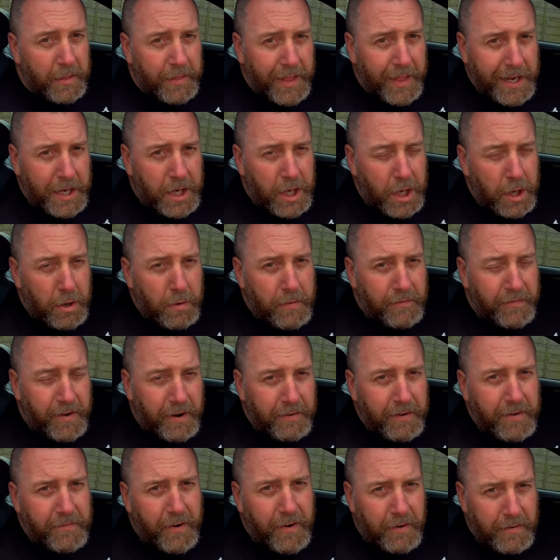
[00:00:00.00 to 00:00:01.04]
Thank you
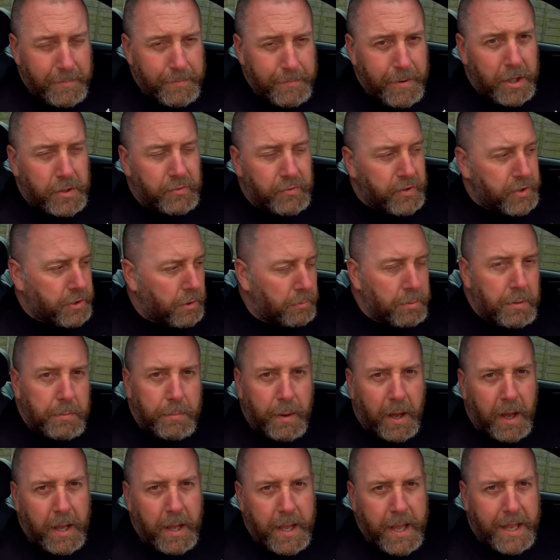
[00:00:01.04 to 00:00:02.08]
very, very much for stopping
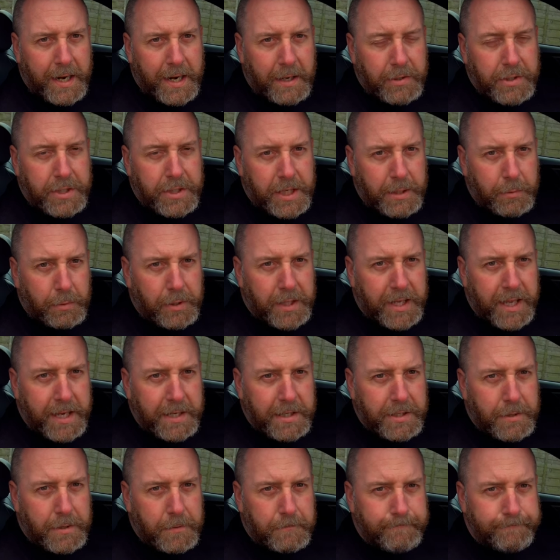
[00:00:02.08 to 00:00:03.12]
by, and I'll see you all
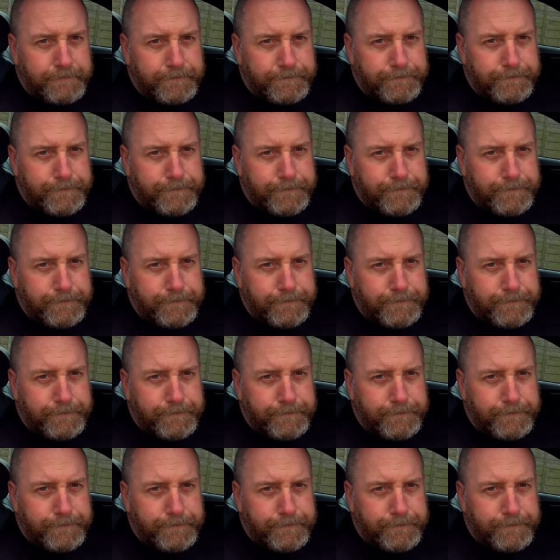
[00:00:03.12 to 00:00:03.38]
again soon.